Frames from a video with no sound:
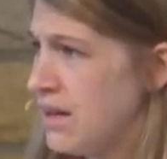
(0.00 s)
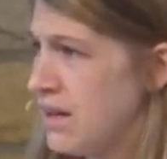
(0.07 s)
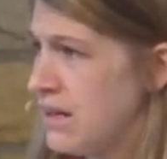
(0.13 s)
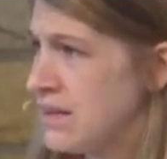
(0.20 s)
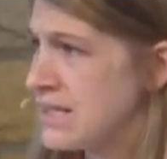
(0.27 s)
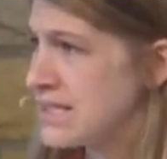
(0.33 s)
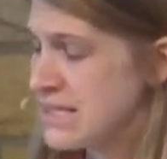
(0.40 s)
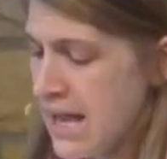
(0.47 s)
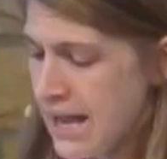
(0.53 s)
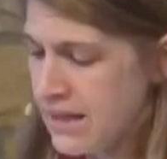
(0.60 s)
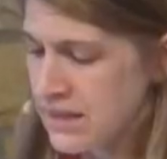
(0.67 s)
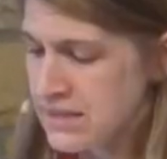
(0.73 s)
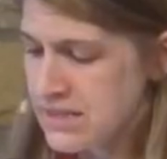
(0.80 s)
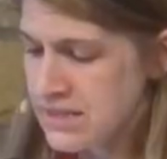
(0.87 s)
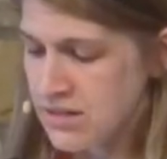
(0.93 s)
In the
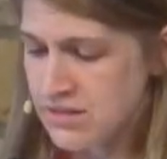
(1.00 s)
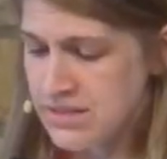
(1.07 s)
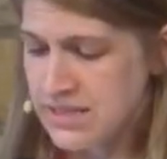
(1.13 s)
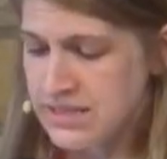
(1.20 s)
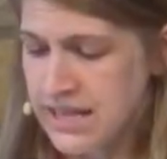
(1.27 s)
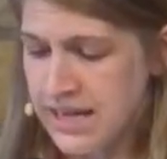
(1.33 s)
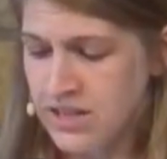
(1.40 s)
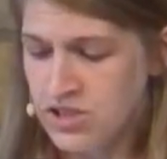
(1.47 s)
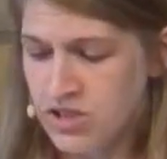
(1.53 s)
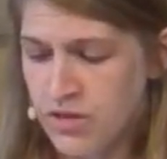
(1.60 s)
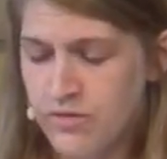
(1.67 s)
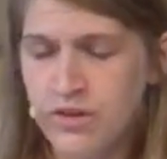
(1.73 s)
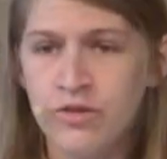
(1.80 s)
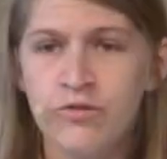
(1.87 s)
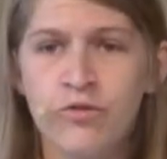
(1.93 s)
silence, there's the danger
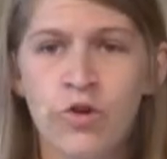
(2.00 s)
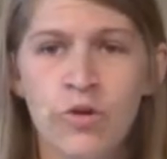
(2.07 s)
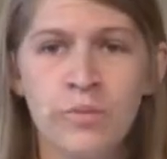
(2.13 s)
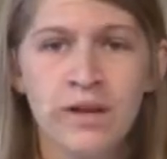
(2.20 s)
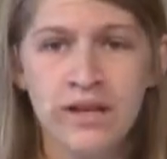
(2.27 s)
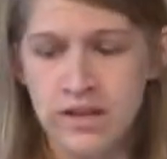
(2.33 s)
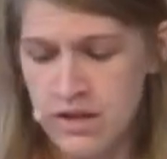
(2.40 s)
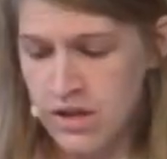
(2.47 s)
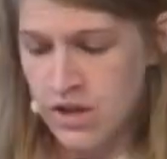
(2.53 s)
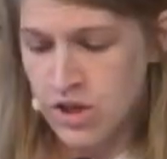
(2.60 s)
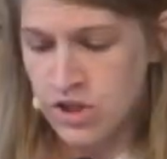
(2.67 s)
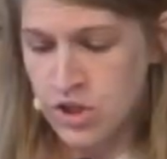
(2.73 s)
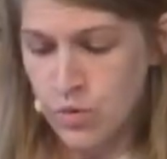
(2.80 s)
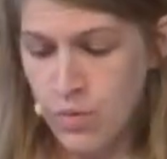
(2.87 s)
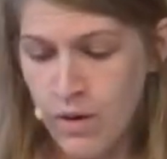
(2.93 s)
of conforming
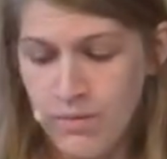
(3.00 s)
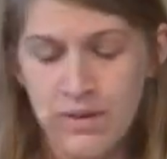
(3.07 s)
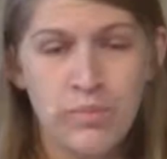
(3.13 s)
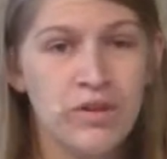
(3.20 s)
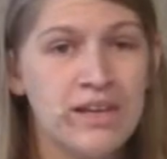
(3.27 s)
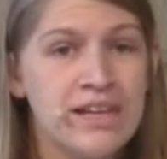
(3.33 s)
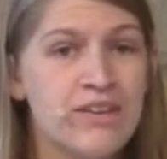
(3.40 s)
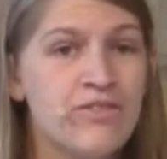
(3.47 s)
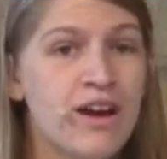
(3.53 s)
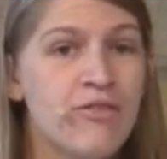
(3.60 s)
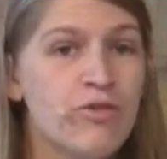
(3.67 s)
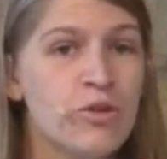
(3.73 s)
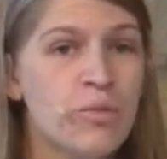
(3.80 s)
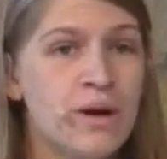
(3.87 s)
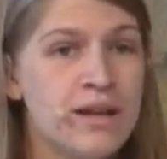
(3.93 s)
to what we believe
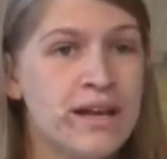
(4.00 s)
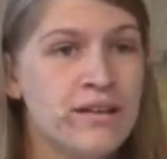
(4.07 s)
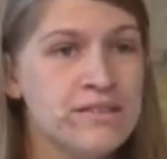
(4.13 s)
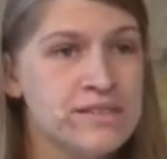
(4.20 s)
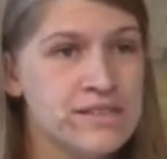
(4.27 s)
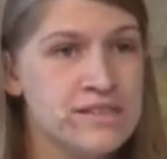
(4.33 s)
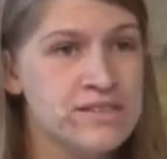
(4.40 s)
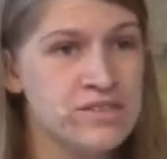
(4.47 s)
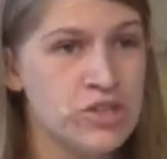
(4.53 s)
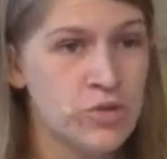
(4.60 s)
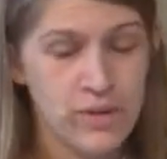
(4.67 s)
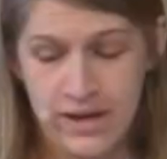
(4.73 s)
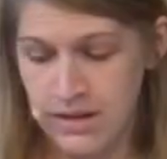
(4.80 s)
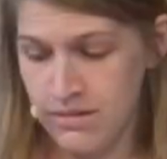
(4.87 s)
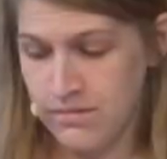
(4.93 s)
everyone else is
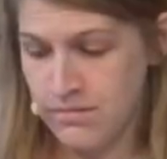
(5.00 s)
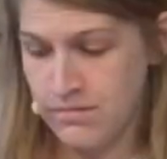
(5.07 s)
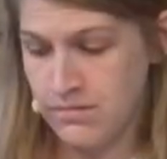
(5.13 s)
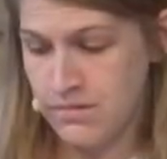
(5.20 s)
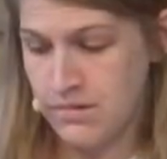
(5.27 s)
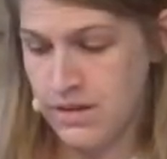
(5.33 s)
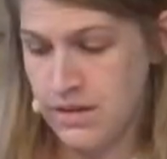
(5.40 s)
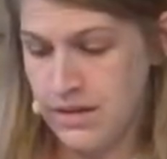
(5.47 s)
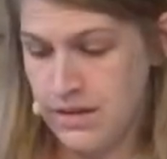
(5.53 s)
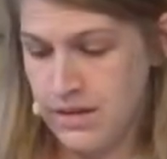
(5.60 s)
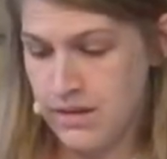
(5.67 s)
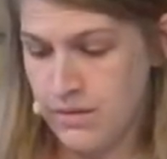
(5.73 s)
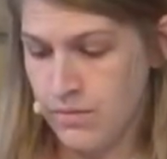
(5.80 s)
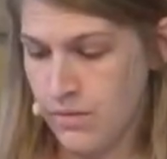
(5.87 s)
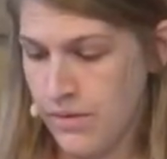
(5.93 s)
doing,
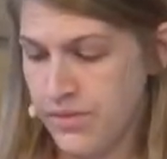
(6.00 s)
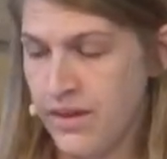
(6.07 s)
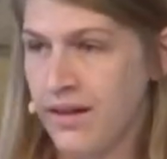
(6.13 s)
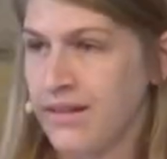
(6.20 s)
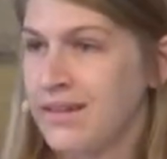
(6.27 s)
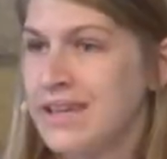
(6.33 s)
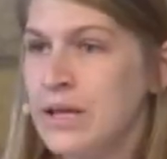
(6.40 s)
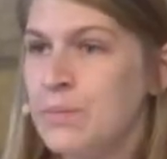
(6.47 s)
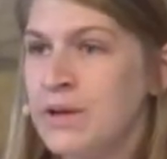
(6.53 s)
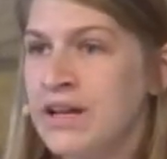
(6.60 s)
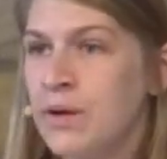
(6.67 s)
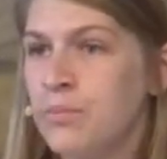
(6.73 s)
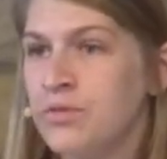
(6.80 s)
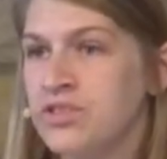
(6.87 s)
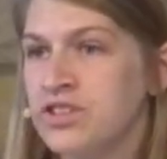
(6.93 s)
the keeping
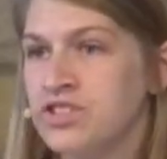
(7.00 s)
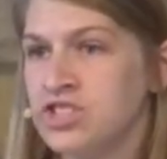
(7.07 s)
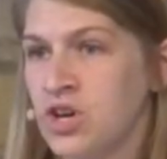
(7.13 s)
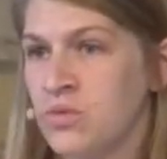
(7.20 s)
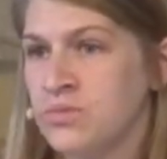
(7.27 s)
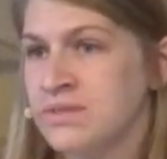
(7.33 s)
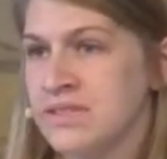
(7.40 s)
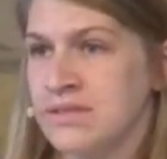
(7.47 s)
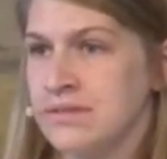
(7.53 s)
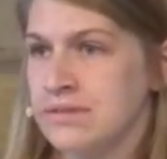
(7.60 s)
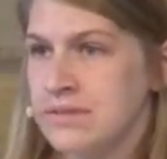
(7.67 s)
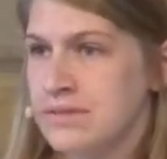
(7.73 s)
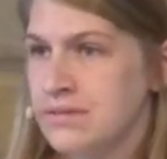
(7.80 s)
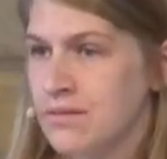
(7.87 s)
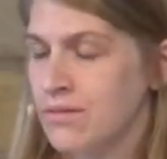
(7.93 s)
up with the
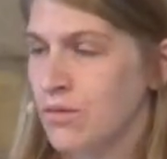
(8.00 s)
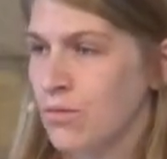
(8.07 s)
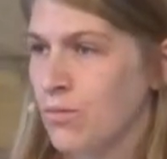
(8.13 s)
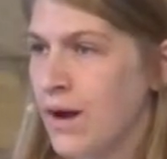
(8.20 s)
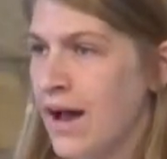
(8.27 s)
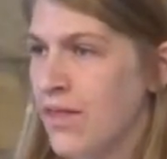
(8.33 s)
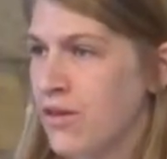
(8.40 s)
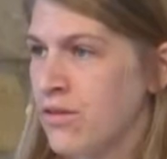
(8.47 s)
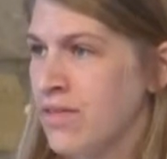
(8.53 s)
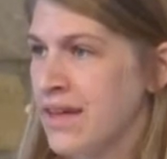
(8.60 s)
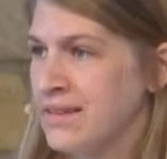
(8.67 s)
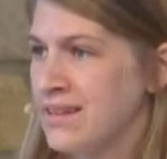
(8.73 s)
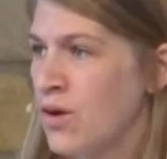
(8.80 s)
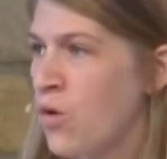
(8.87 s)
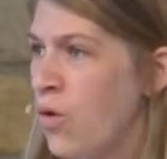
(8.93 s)
Joneses, rather
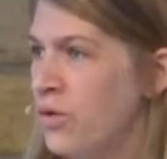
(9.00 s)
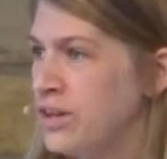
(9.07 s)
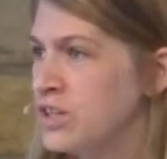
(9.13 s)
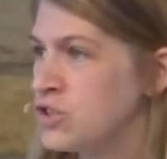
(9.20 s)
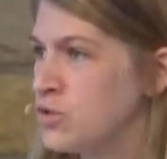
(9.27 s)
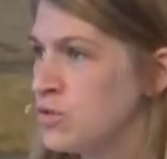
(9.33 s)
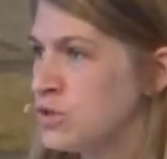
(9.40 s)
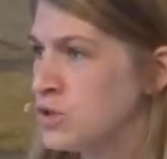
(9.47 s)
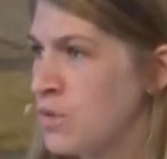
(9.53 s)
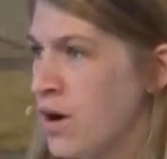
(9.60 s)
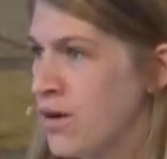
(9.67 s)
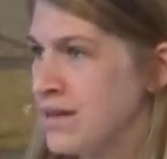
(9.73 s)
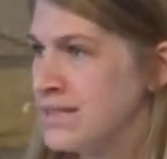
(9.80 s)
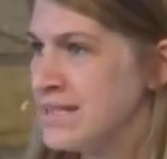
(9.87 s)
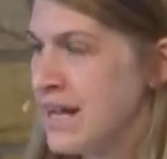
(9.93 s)
than holding true to
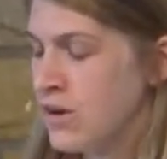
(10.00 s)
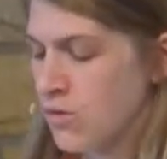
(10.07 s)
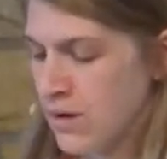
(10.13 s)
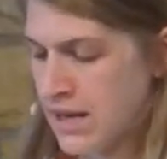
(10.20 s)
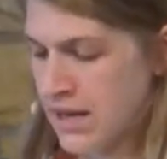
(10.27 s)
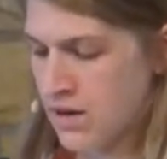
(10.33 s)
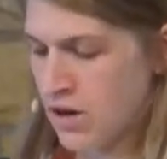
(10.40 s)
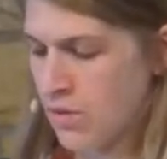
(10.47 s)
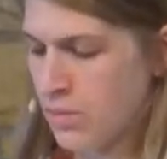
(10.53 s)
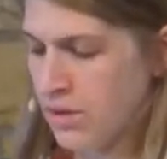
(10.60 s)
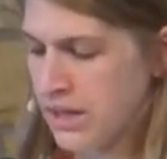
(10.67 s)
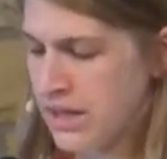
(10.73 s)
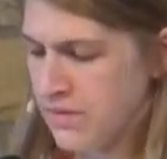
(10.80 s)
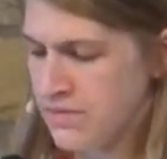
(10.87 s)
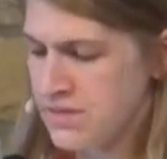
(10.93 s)
our integrity and our
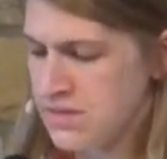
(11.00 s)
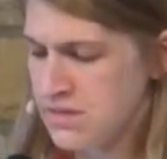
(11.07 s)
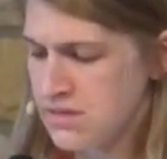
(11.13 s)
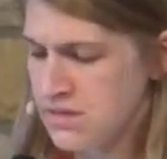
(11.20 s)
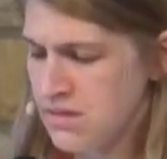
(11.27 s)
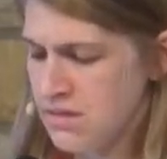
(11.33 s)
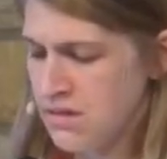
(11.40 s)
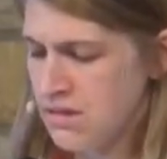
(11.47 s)
beliefs.